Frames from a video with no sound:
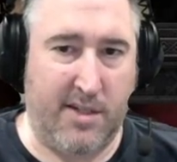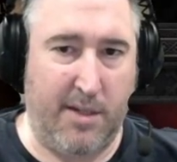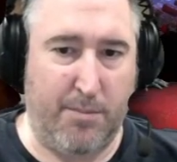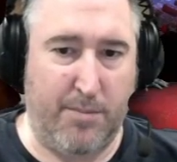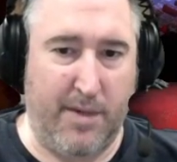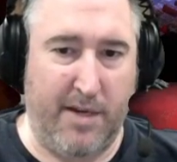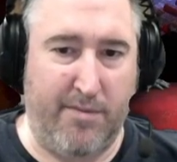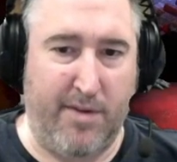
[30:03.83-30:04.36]
Yep,
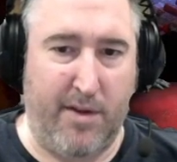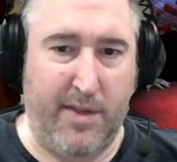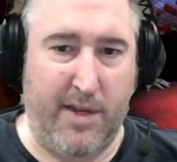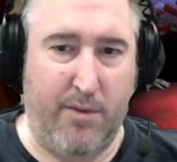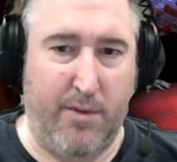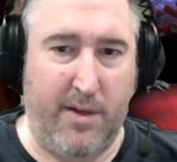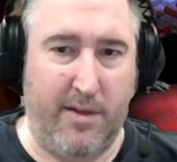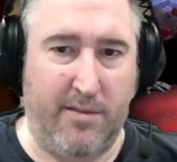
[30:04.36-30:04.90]
I found that
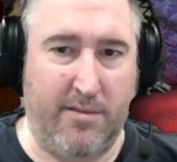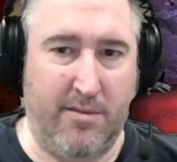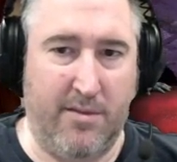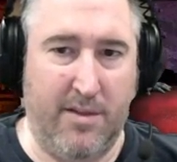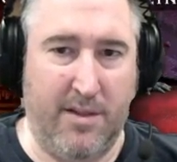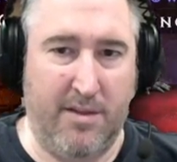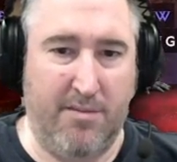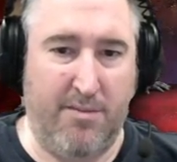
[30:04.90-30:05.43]
one
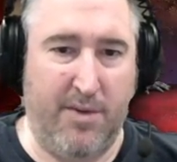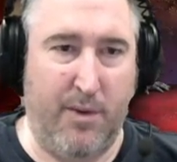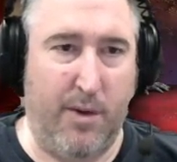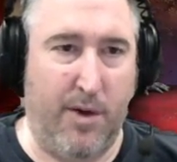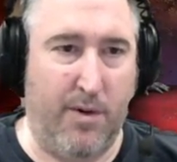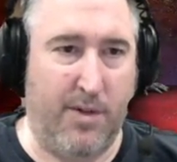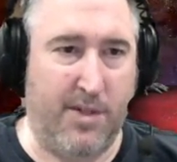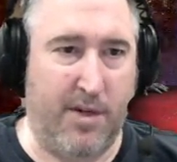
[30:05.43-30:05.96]
a few
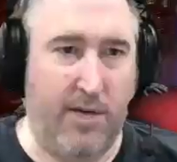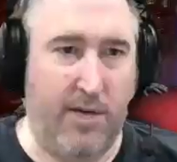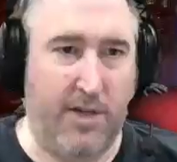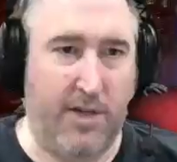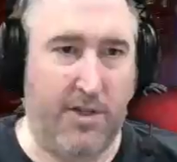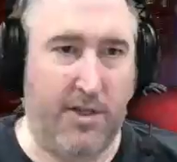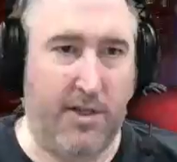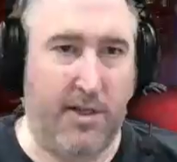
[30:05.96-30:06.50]
hours ago,
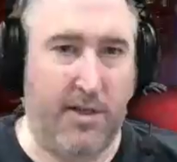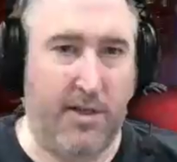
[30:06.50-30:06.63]
actually.